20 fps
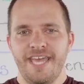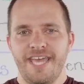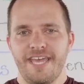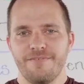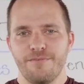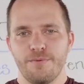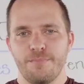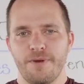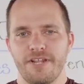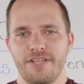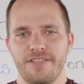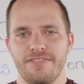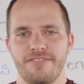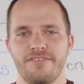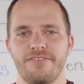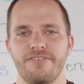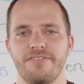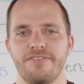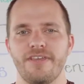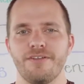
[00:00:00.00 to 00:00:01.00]
Hey everybody,
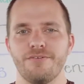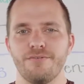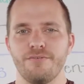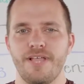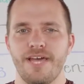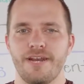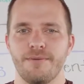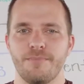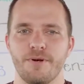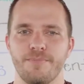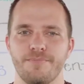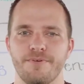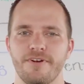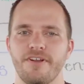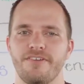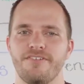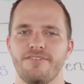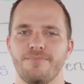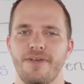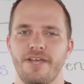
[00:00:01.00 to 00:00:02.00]
this is Andrew Latimer,
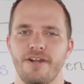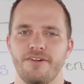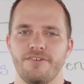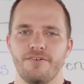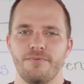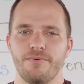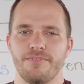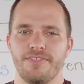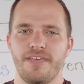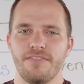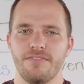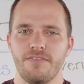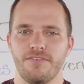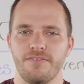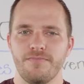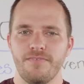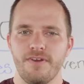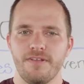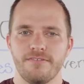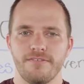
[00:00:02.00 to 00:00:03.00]
Production Manager with
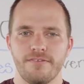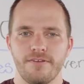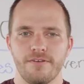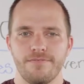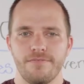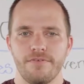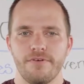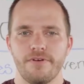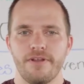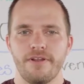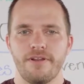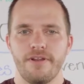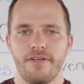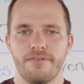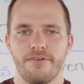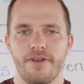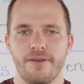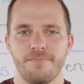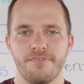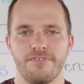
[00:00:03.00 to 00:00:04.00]
Endless Events, here for
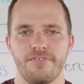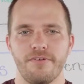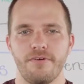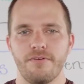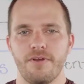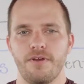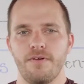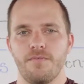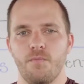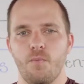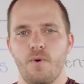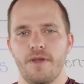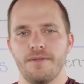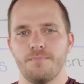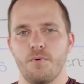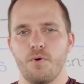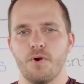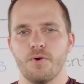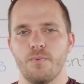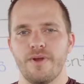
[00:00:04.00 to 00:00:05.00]
another episode of
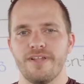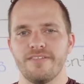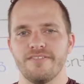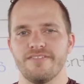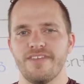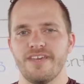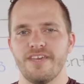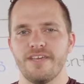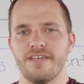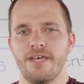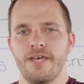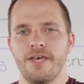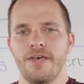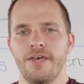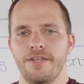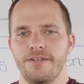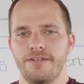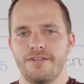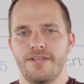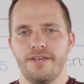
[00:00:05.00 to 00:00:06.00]
Whiteboard Wednesday.
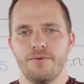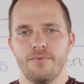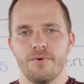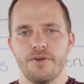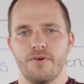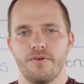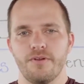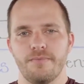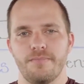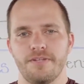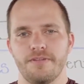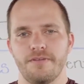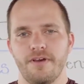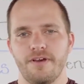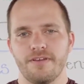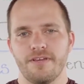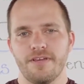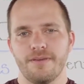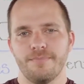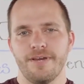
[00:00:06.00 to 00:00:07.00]
Today we're going to be
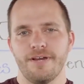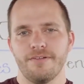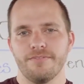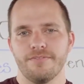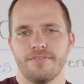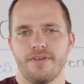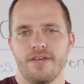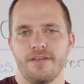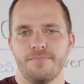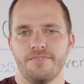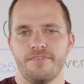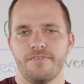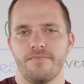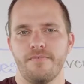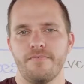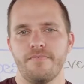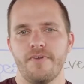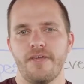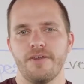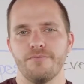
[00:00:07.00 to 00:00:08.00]
talking about types
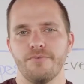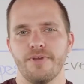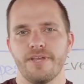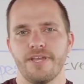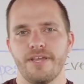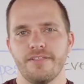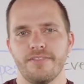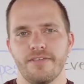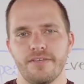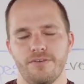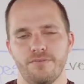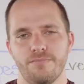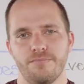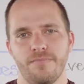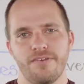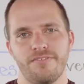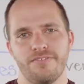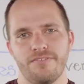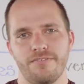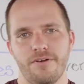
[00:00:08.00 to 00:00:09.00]
of event rigging that you
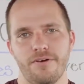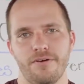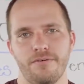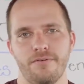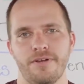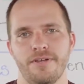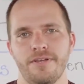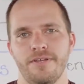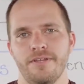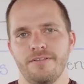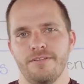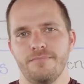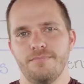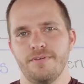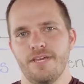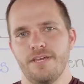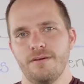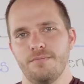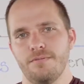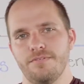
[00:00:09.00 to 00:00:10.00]
must know to
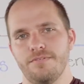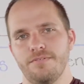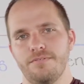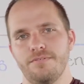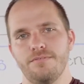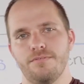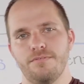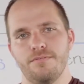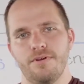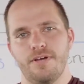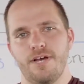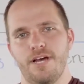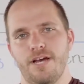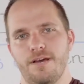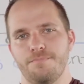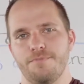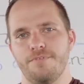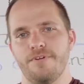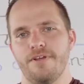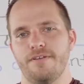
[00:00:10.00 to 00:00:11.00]
be able to
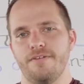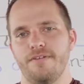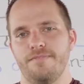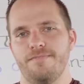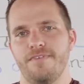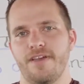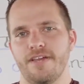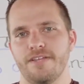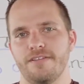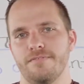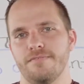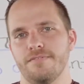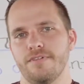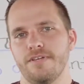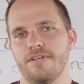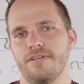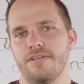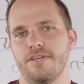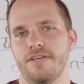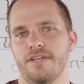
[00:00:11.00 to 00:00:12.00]
operate
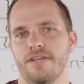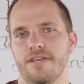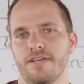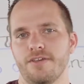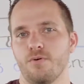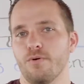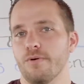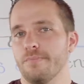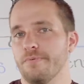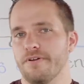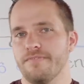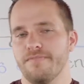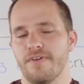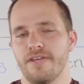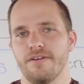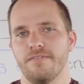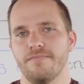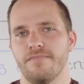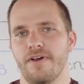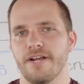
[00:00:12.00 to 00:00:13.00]
effectively in a corporate
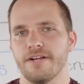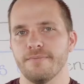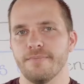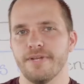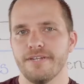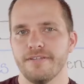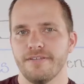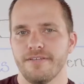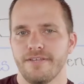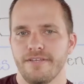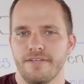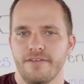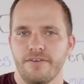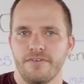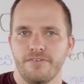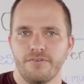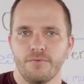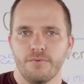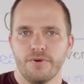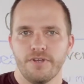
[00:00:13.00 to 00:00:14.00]
event environment.
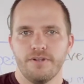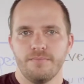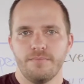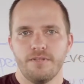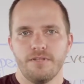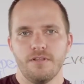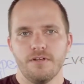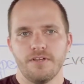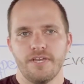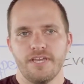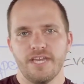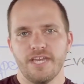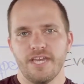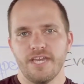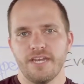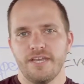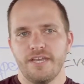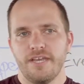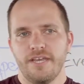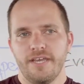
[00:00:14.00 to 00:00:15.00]
So we're going to be looking
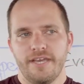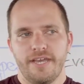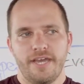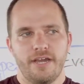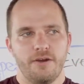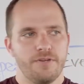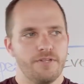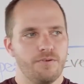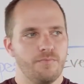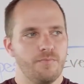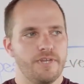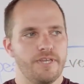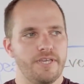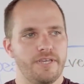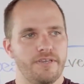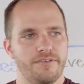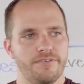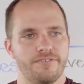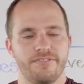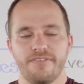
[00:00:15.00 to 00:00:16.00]
at how can
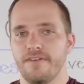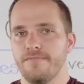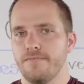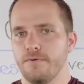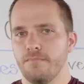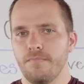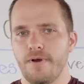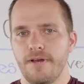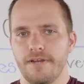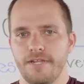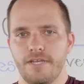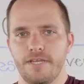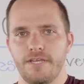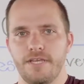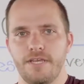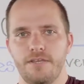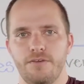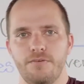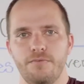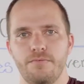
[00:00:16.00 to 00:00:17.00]
we save you money,
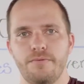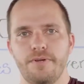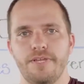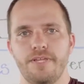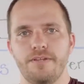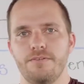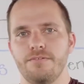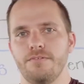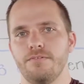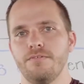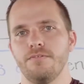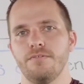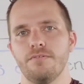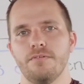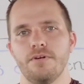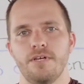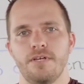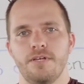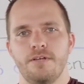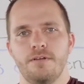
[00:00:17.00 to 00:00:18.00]
get you
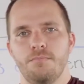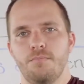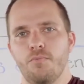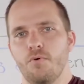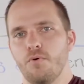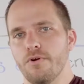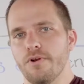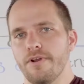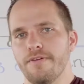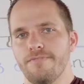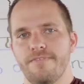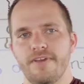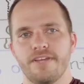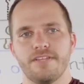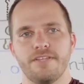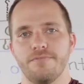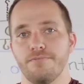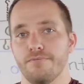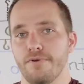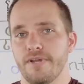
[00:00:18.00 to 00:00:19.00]
into more
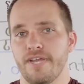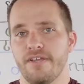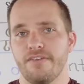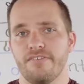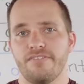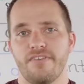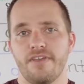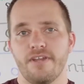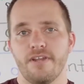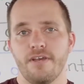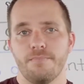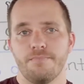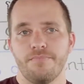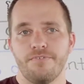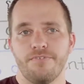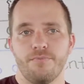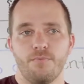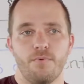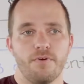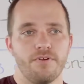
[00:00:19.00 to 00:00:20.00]
effective rigging
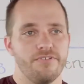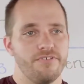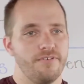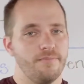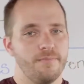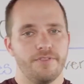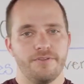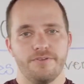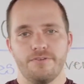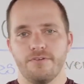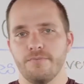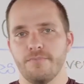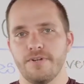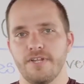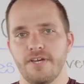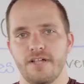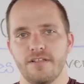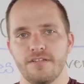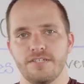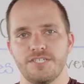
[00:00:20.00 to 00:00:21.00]
setups, what are some of the
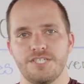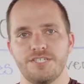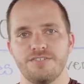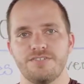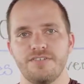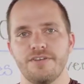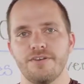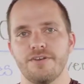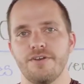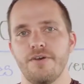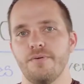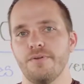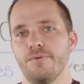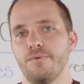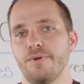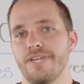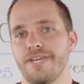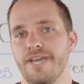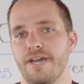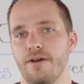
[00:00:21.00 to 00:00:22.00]
terminologies that you're going
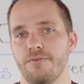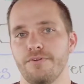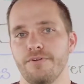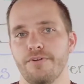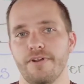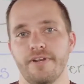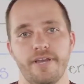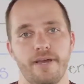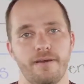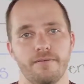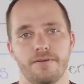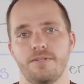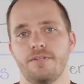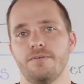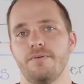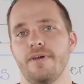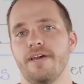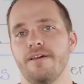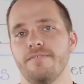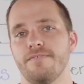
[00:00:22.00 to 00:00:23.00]
to encounter, and how
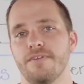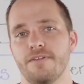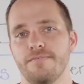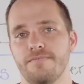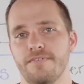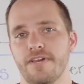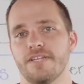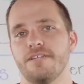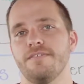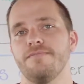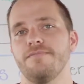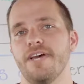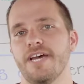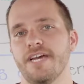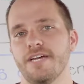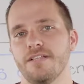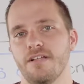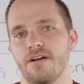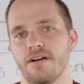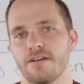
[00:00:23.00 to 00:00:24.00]
can you have an effective
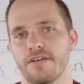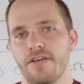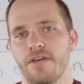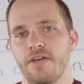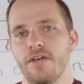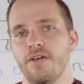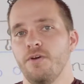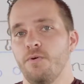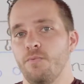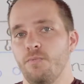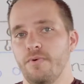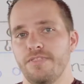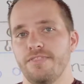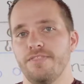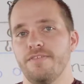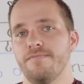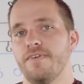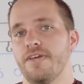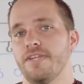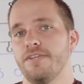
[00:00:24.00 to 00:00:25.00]
dialogue
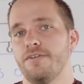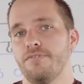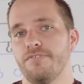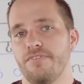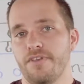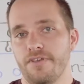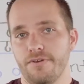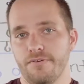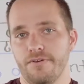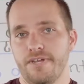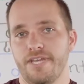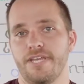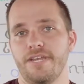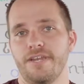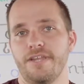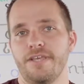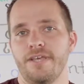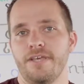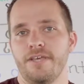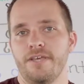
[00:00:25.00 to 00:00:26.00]
with the venues that you're
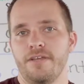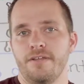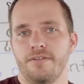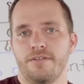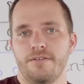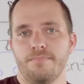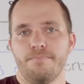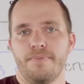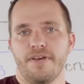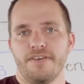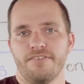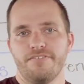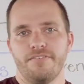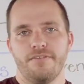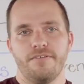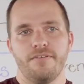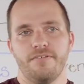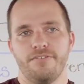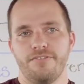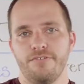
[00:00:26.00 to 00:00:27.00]
in to
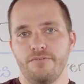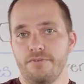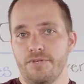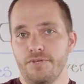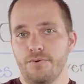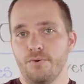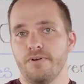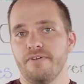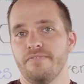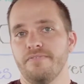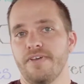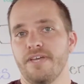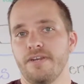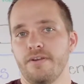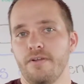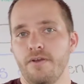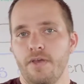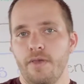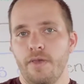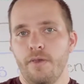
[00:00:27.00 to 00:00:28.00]
best suit your
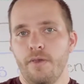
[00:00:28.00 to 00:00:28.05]
event